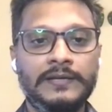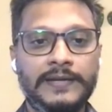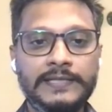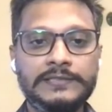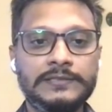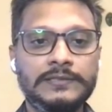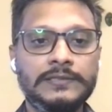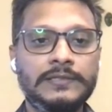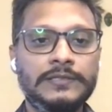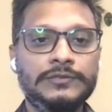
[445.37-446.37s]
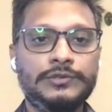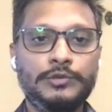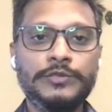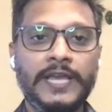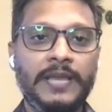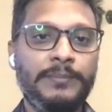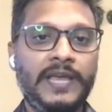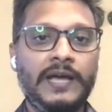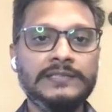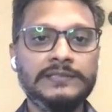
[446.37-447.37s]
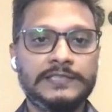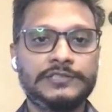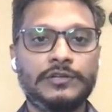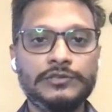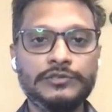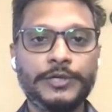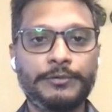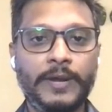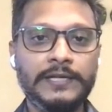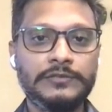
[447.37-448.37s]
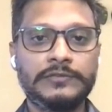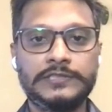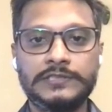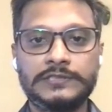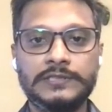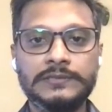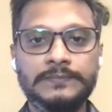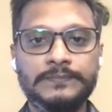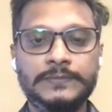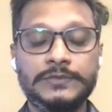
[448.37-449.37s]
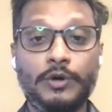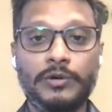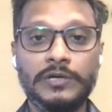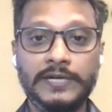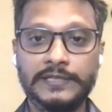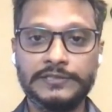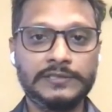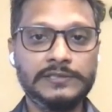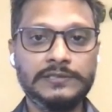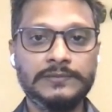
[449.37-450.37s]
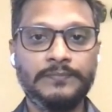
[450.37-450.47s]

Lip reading: Next, through the APIs, it is also required to register Docker credentials